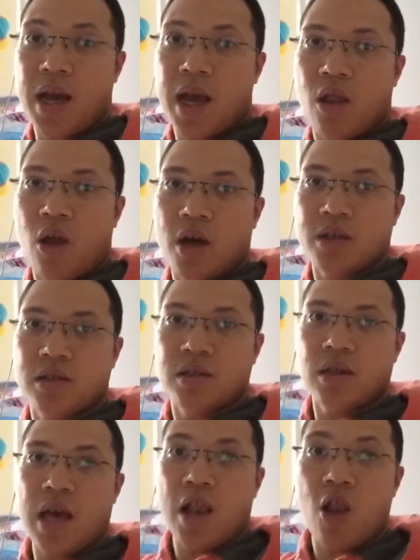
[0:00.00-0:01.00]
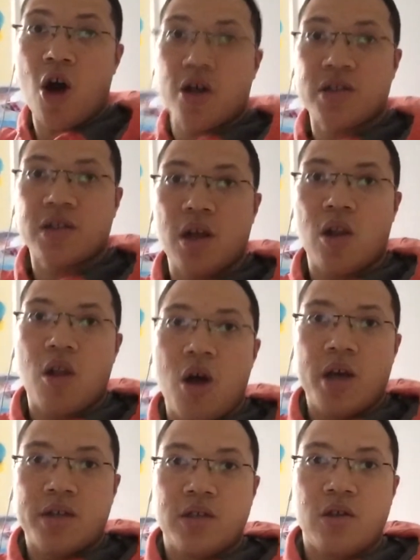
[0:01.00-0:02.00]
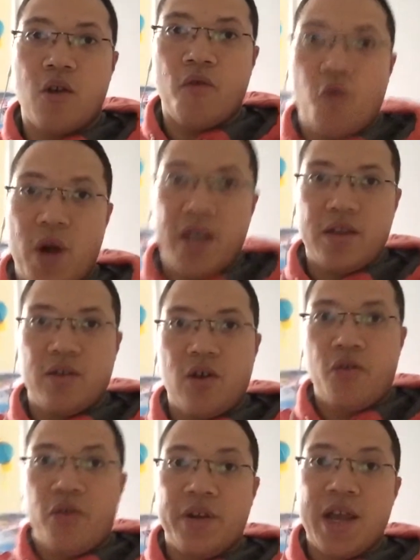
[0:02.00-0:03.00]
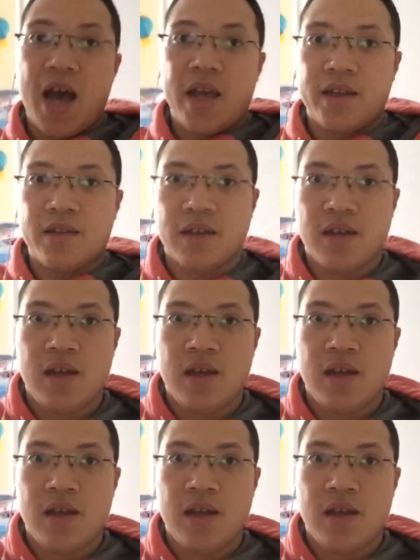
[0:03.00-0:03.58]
I lost a lot of weight on the diet,